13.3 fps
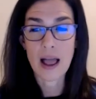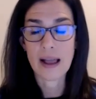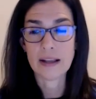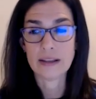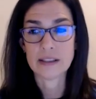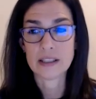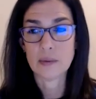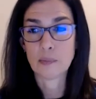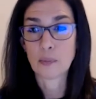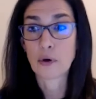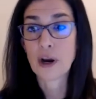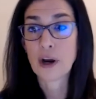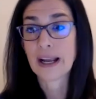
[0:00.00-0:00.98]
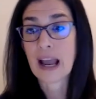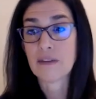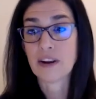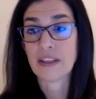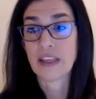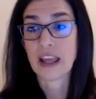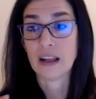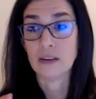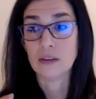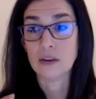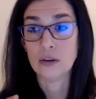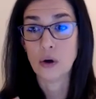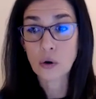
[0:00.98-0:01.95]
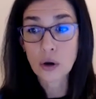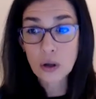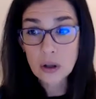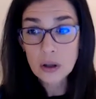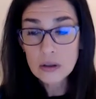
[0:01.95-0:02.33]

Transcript: and bring everything local.